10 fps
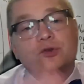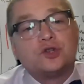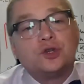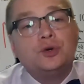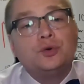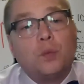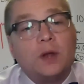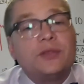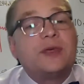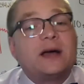those 2
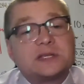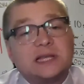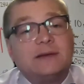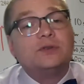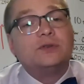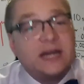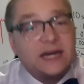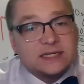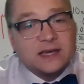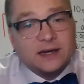1000 level
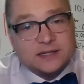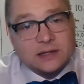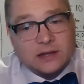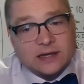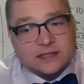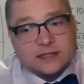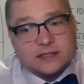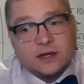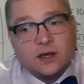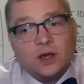data science
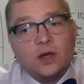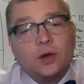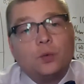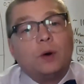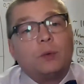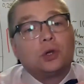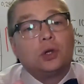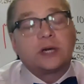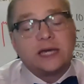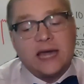classes, what we're
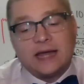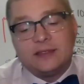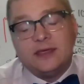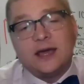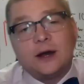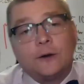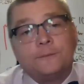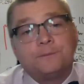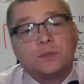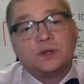looking at there,
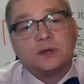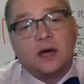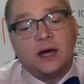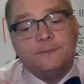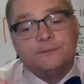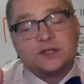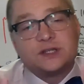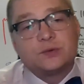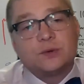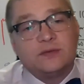
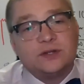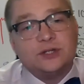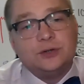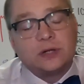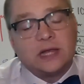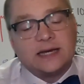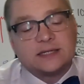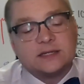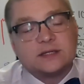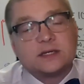since we have the 2
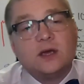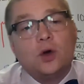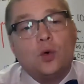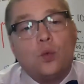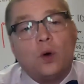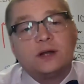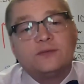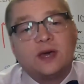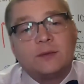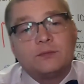classes, one
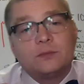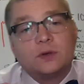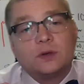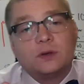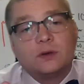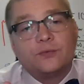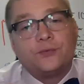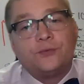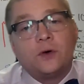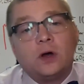of them
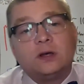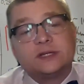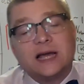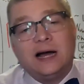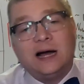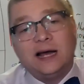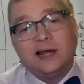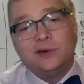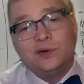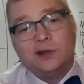falls
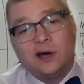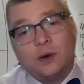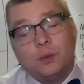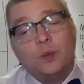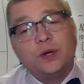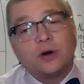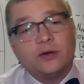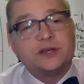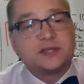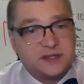on what we
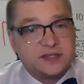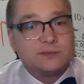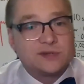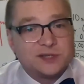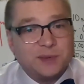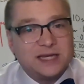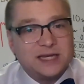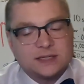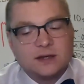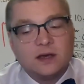call the systems
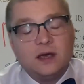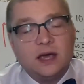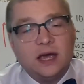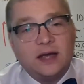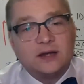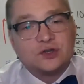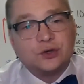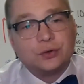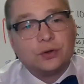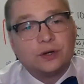space. And so
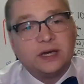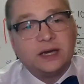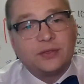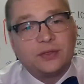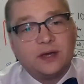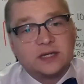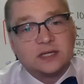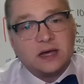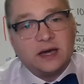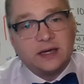you're looking at
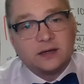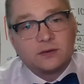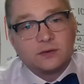things like